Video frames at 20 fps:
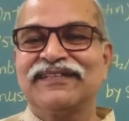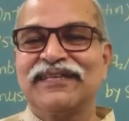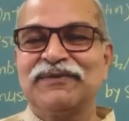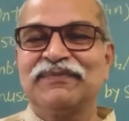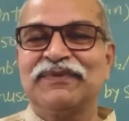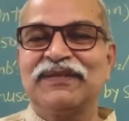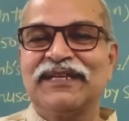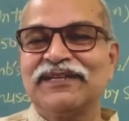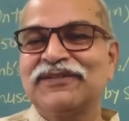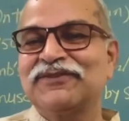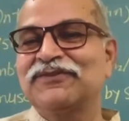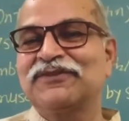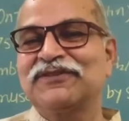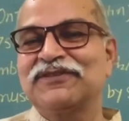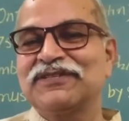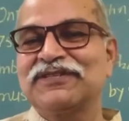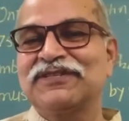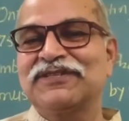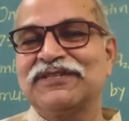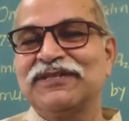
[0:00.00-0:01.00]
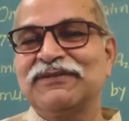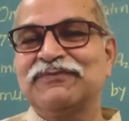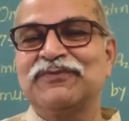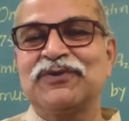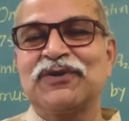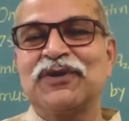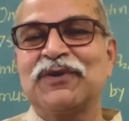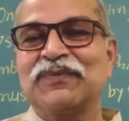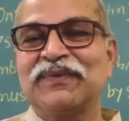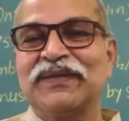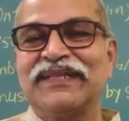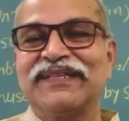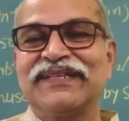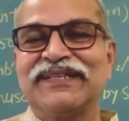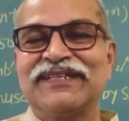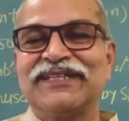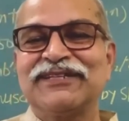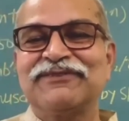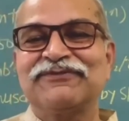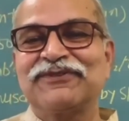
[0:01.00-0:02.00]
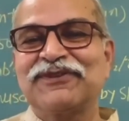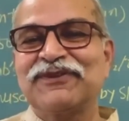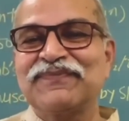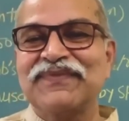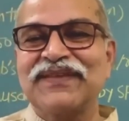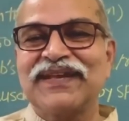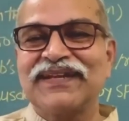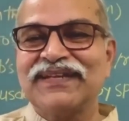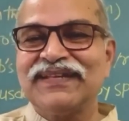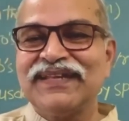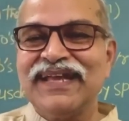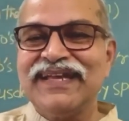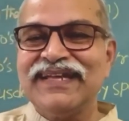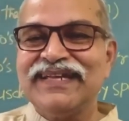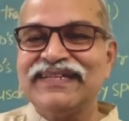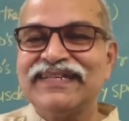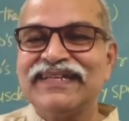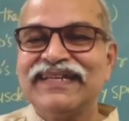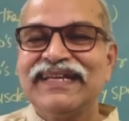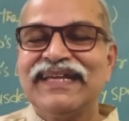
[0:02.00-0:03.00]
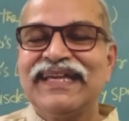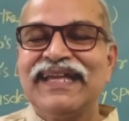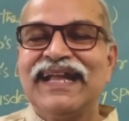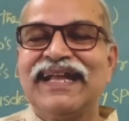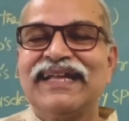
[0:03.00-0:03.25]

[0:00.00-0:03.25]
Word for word: some electrons absorb energy from that light